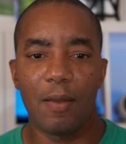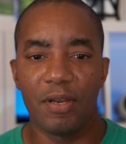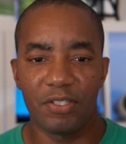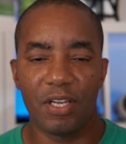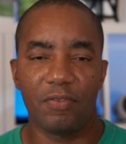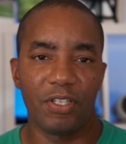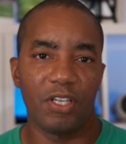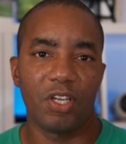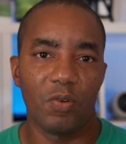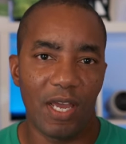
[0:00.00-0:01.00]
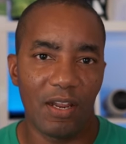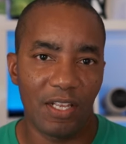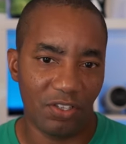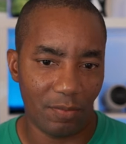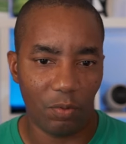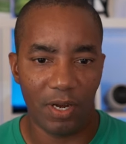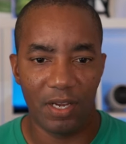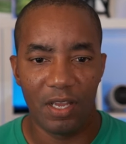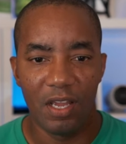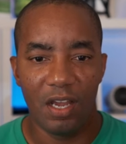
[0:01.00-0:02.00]
but it's definitely gonna go down at some
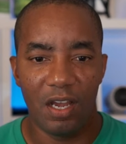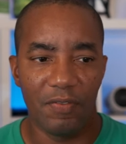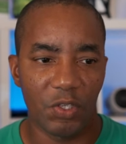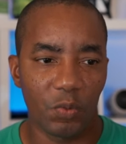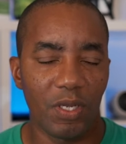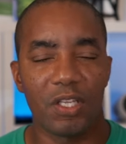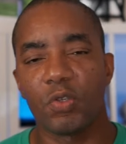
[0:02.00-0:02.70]
point this weekend.